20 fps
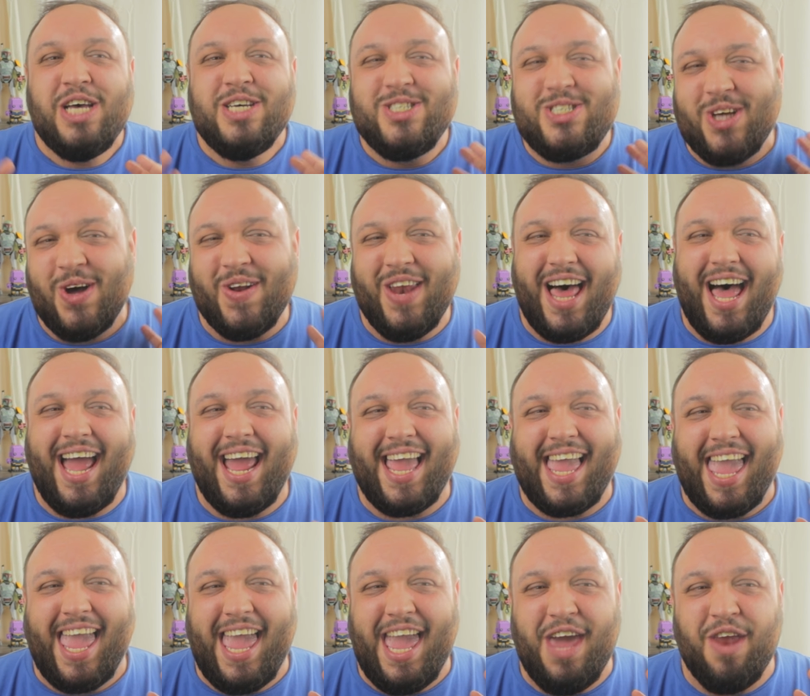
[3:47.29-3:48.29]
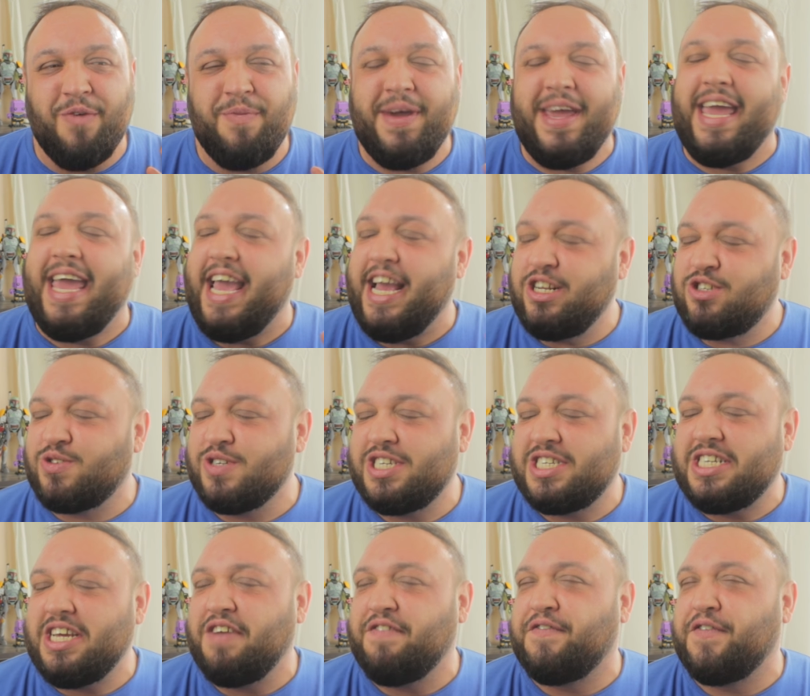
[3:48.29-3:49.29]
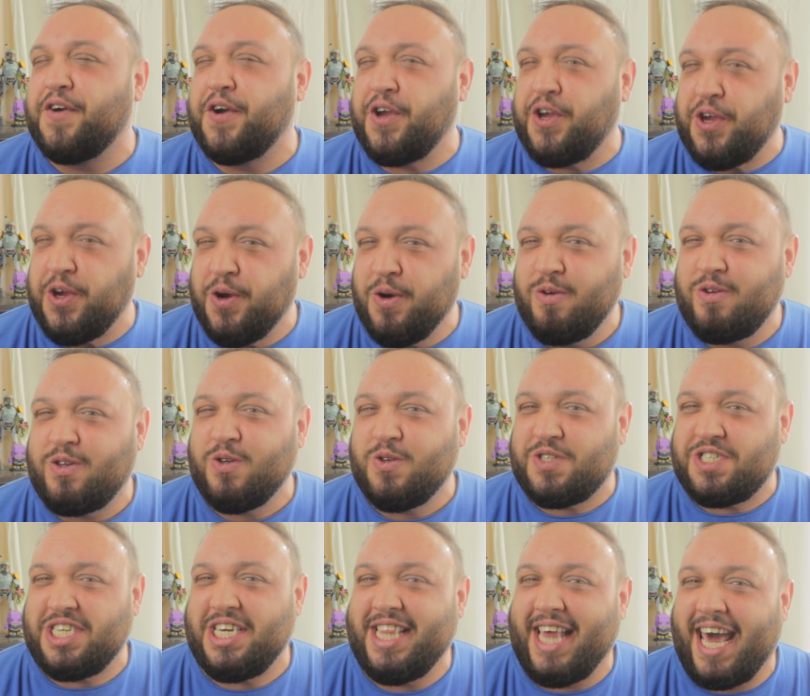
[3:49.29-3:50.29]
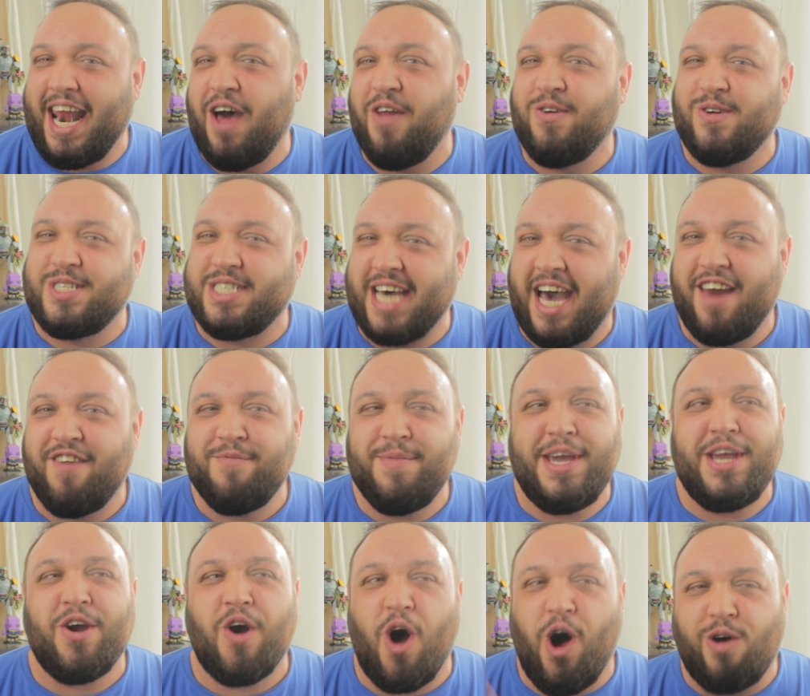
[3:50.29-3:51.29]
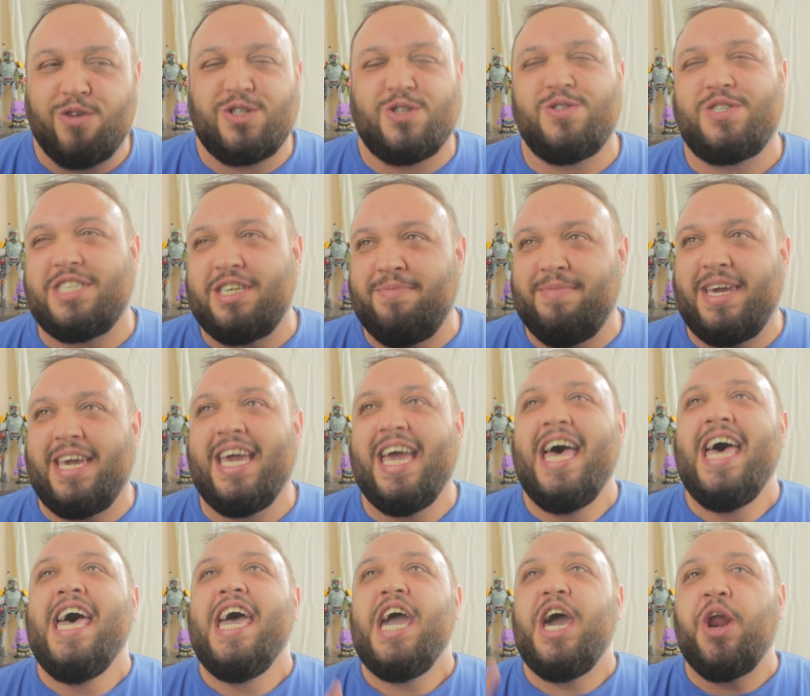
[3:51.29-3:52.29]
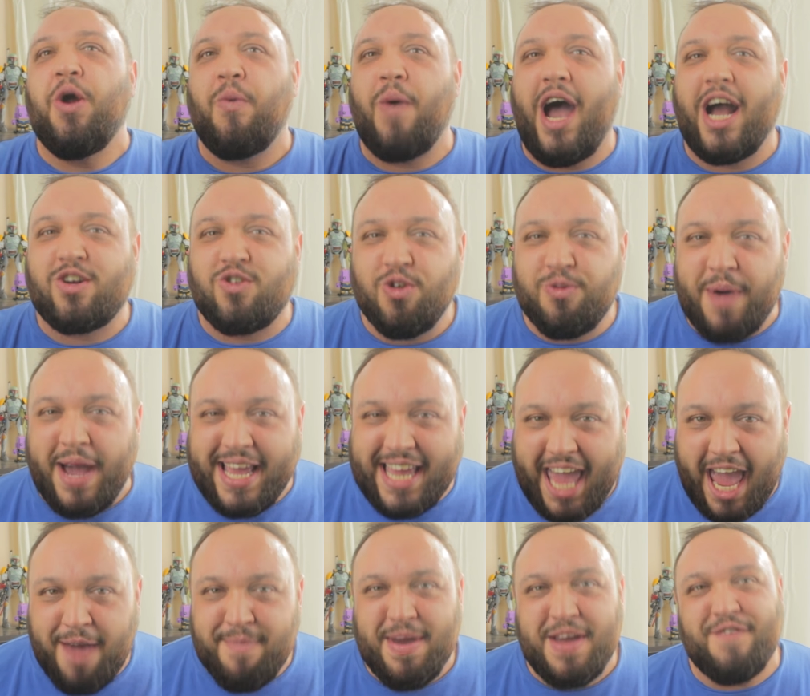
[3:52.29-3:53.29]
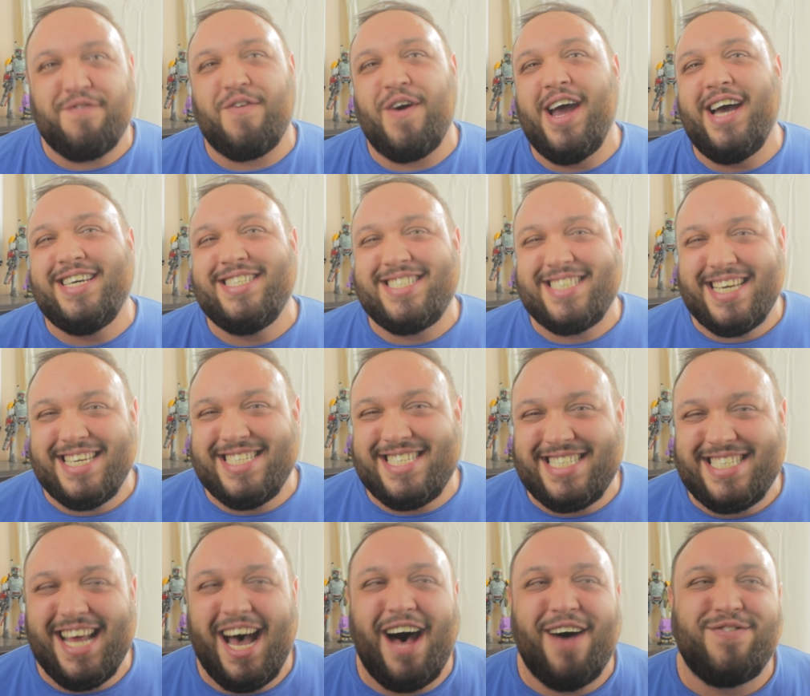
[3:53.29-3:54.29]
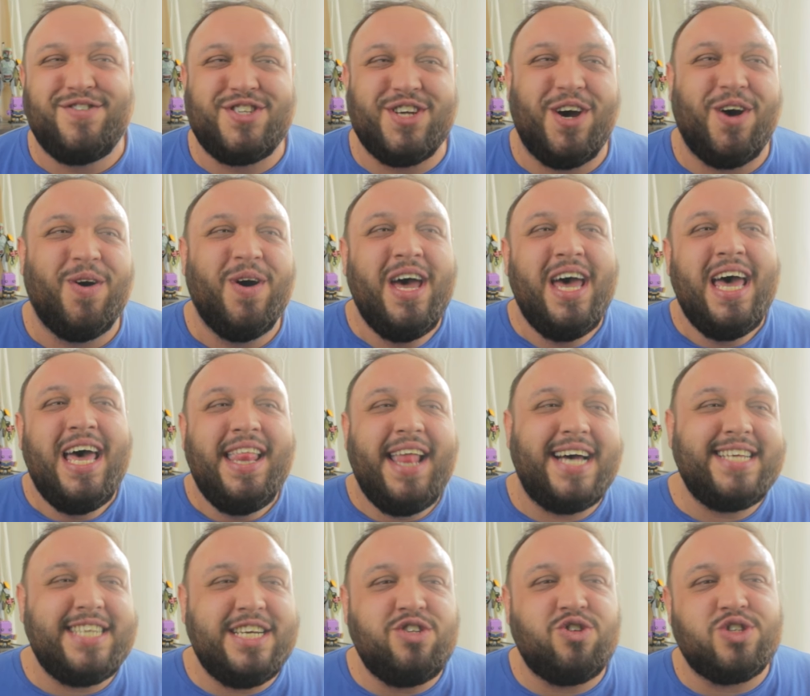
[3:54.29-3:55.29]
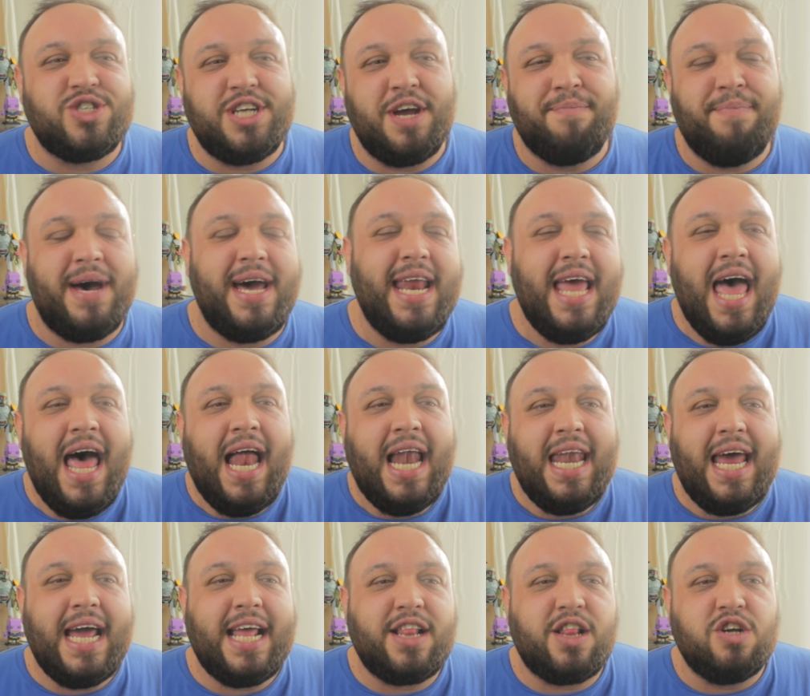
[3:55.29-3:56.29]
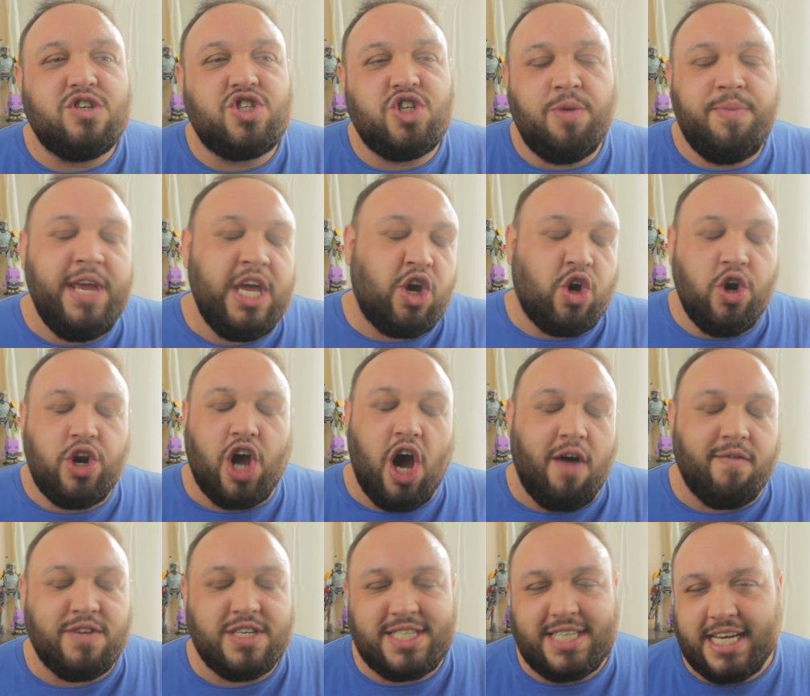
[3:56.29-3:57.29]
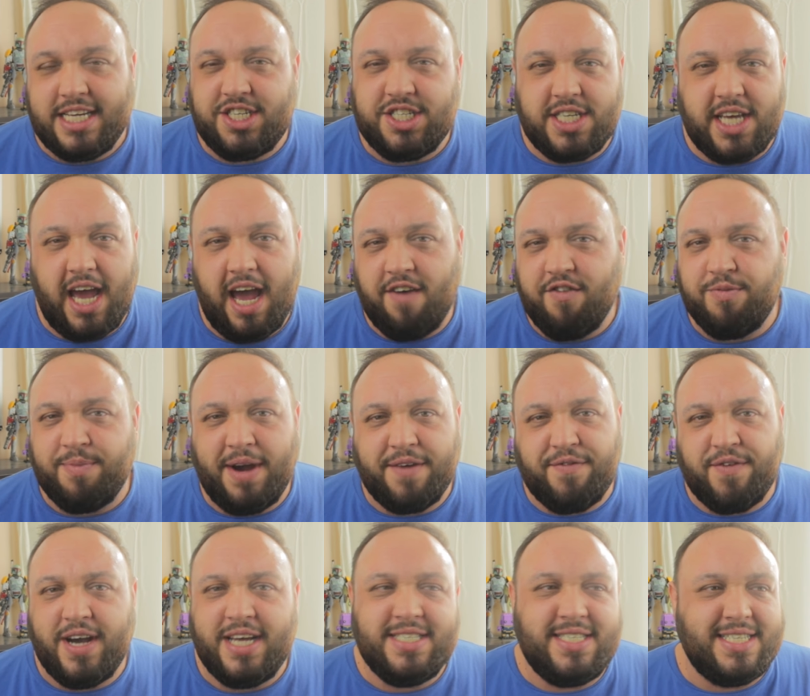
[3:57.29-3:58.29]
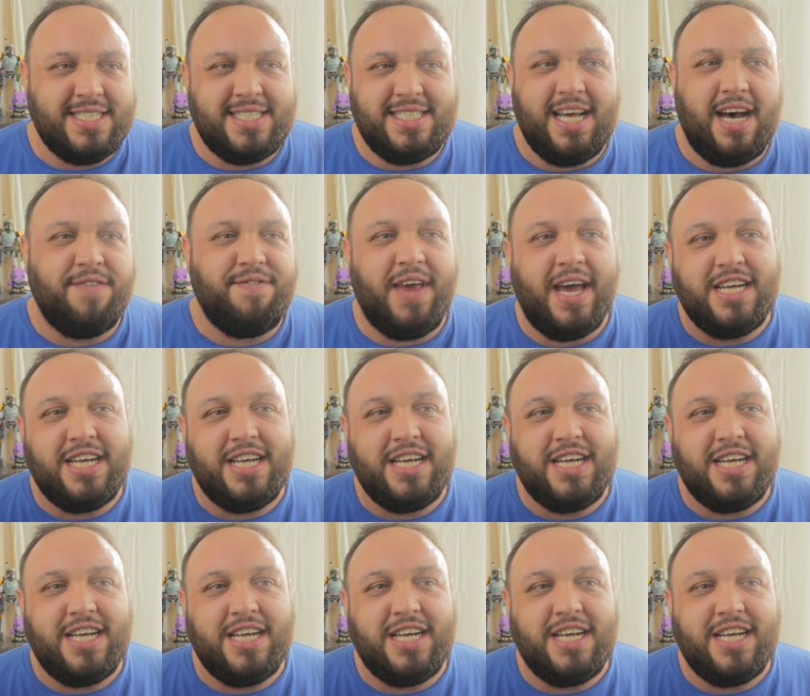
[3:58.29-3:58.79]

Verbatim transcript: So like, it'll be interesting for you to see that other side of me. You'll also see me interact with my gaming friends and stuff. So that's interesting. But like, there's so many good conversations I have with my friends and stuff.